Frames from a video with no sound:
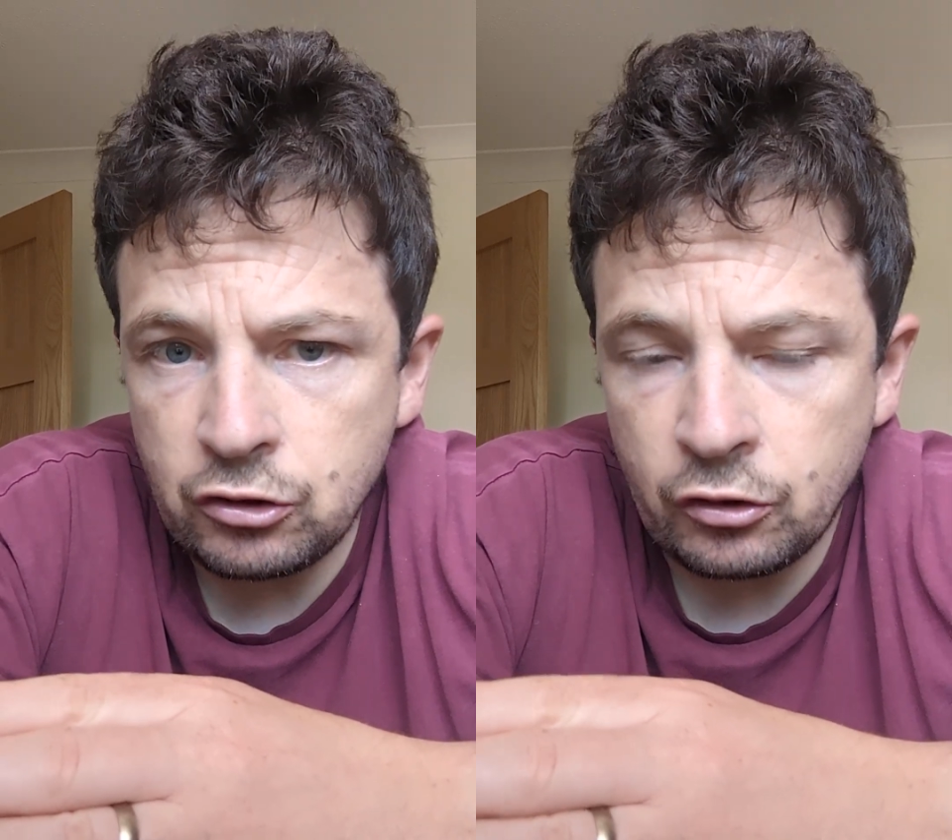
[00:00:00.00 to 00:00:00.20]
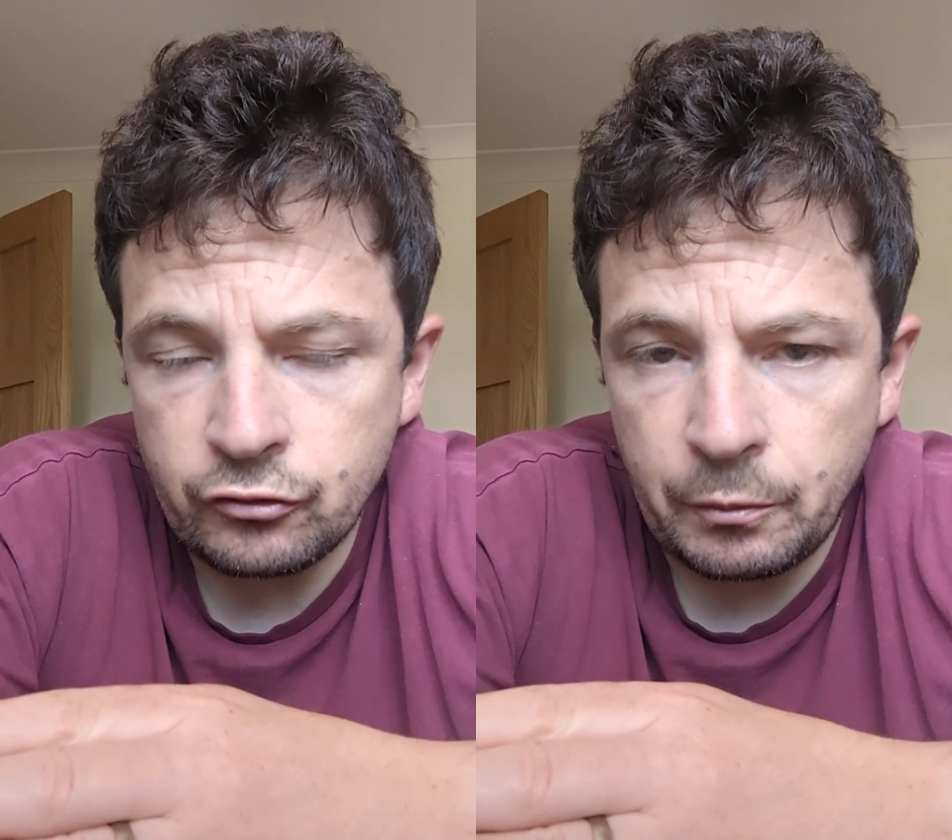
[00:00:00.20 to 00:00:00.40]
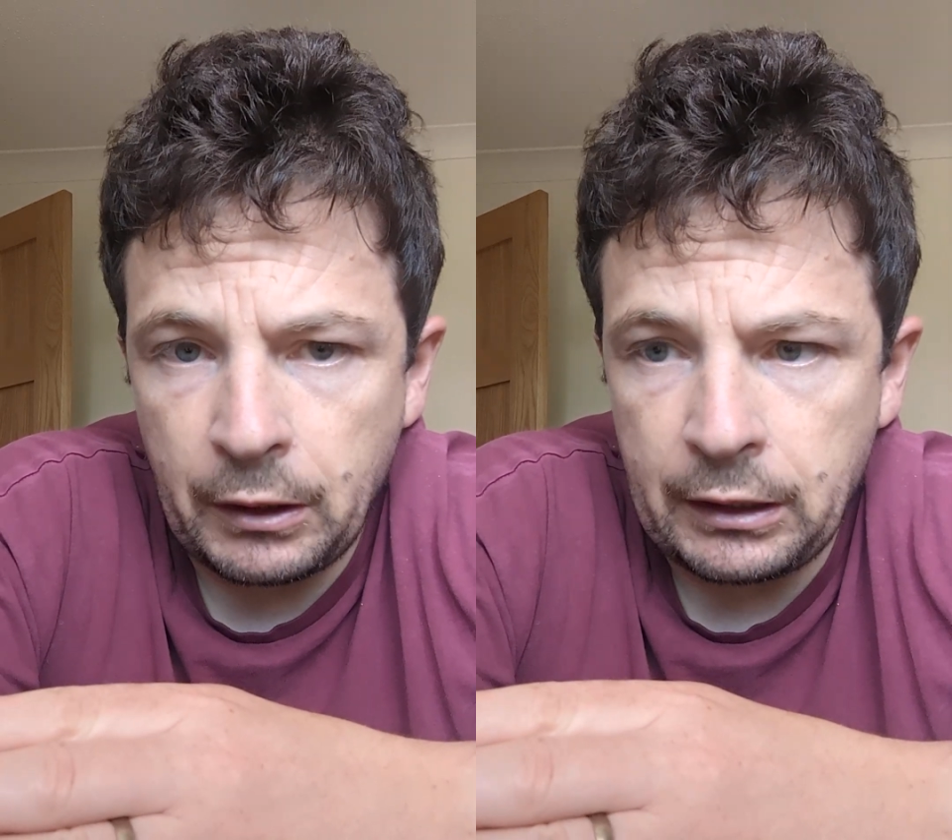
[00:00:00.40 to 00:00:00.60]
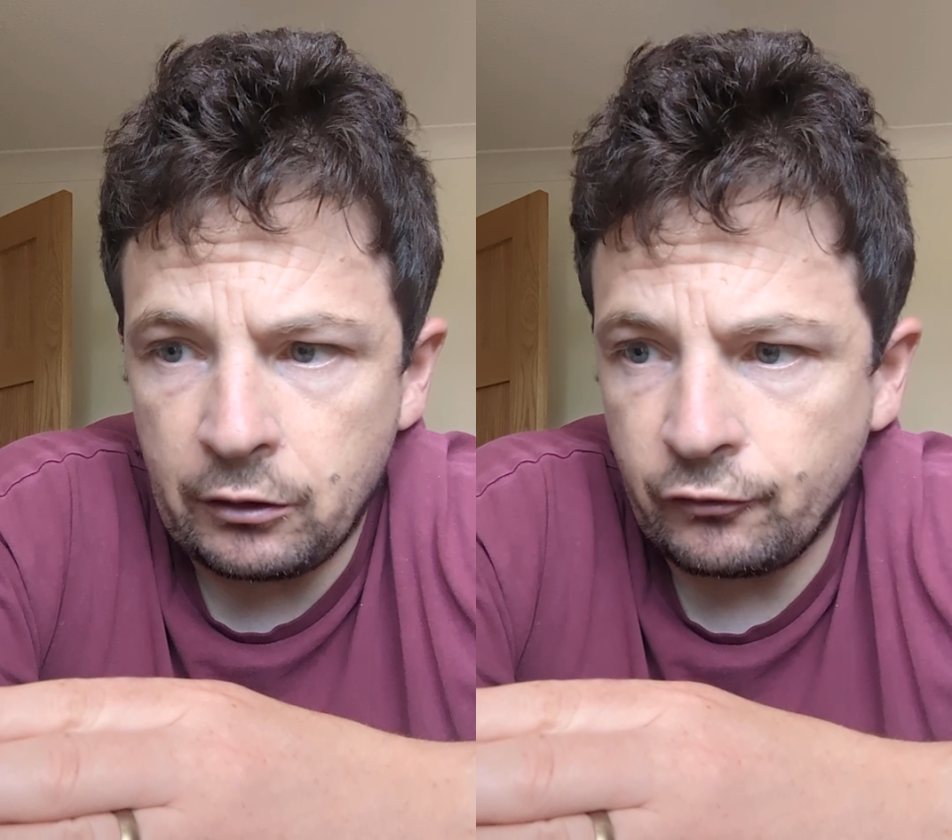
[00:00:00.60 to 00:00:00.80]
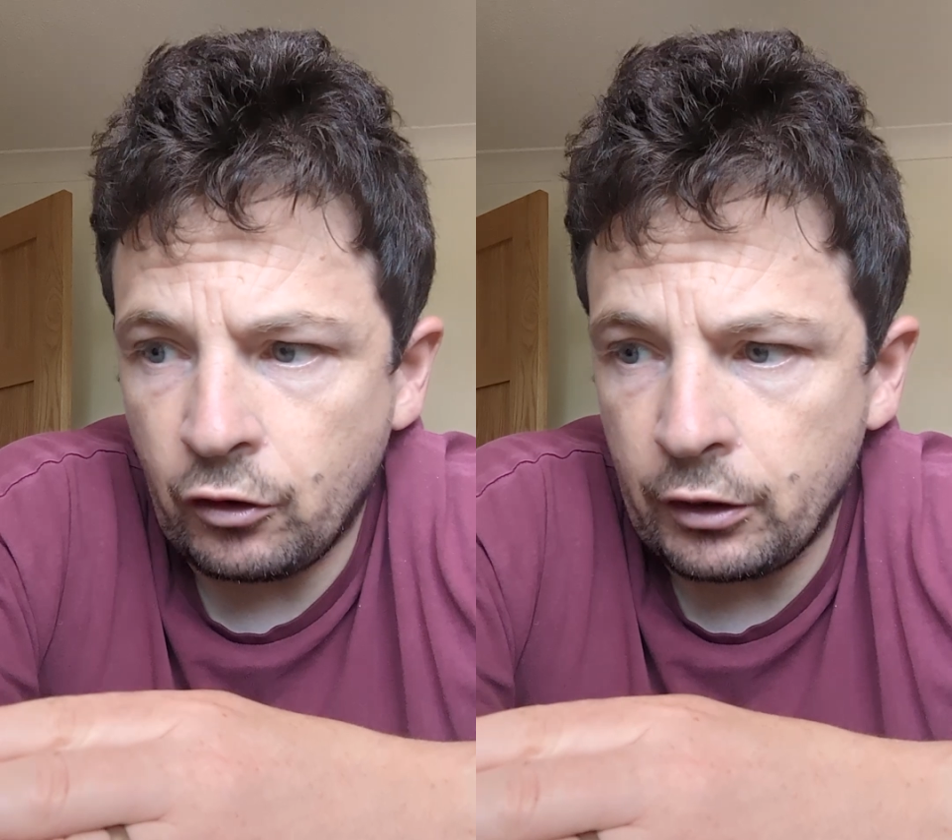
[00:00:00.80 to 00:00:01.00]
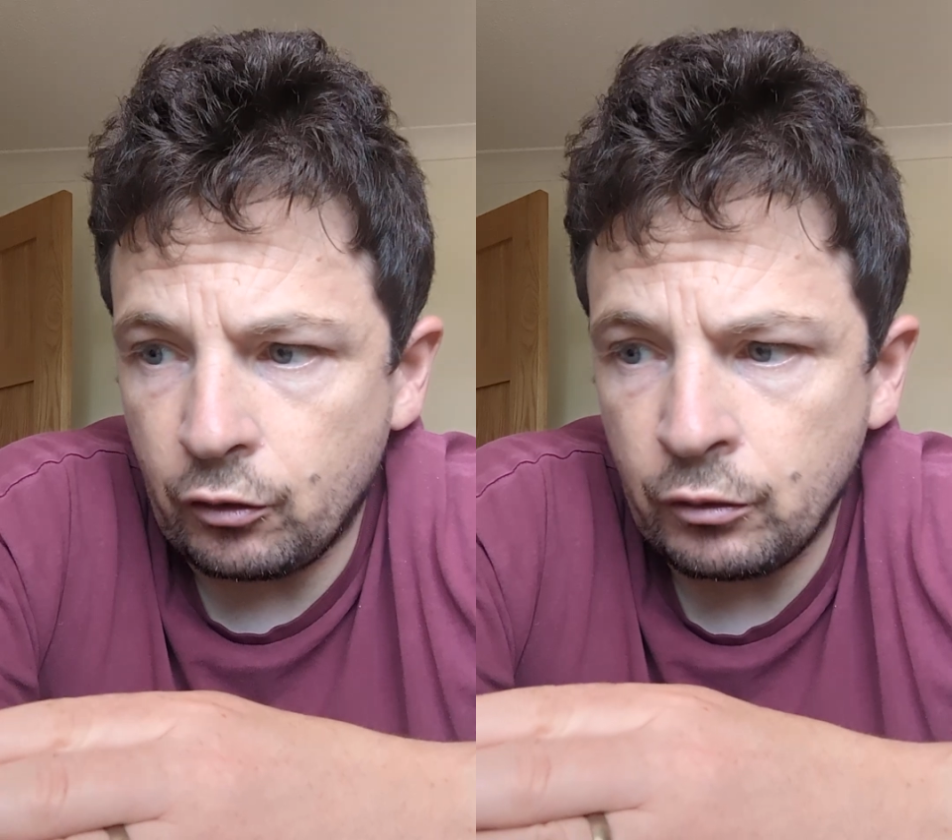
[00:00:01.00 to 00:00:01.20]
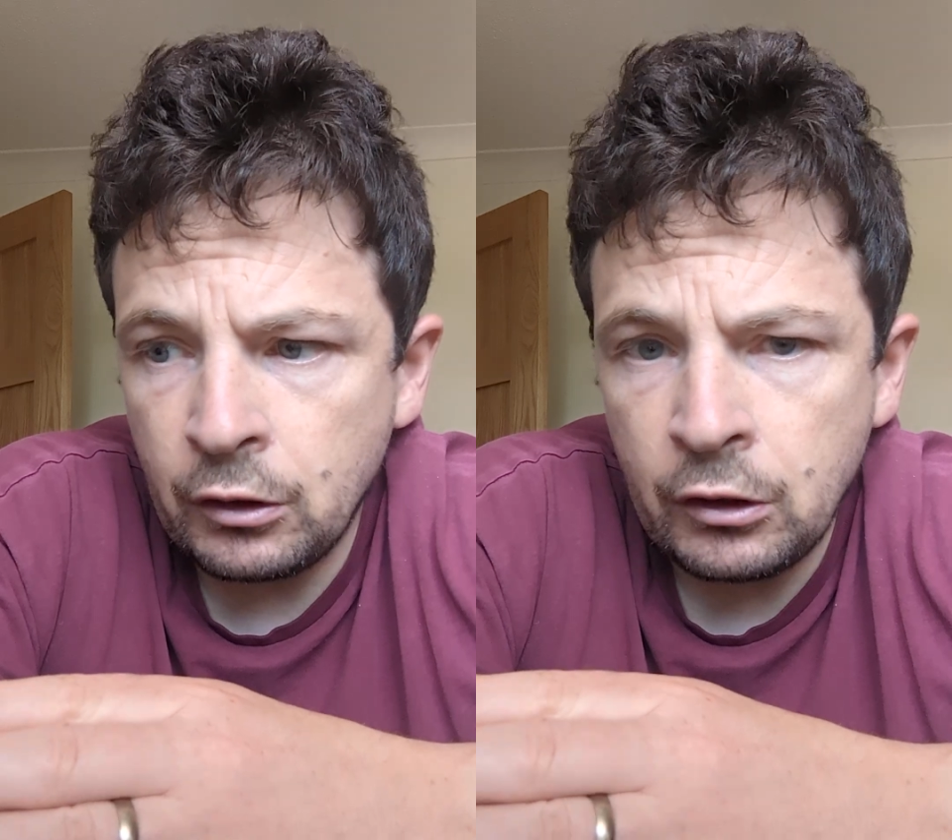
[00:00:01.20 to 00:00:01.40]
chance to play in the final.